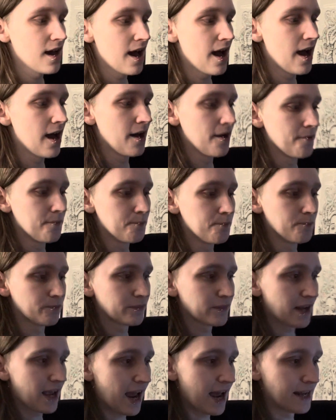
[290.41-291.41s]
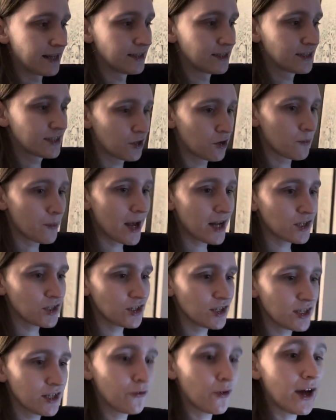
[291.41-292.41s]
Um, and so
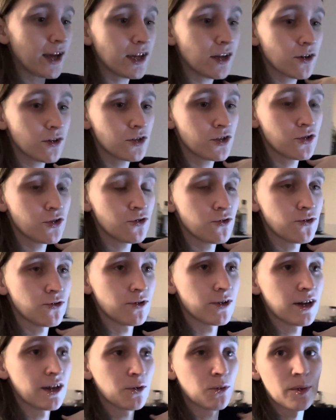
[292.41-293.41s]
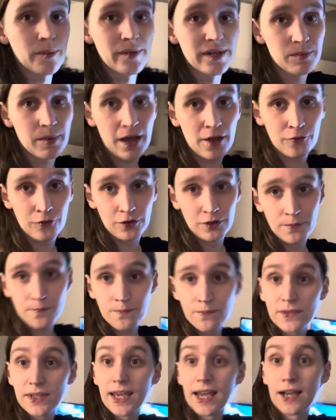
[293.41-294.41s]
imagine if I go to a women's
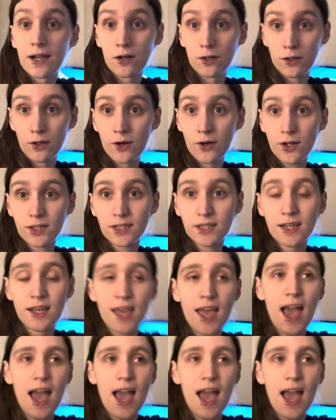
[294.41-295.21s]
bathroom, get clocked,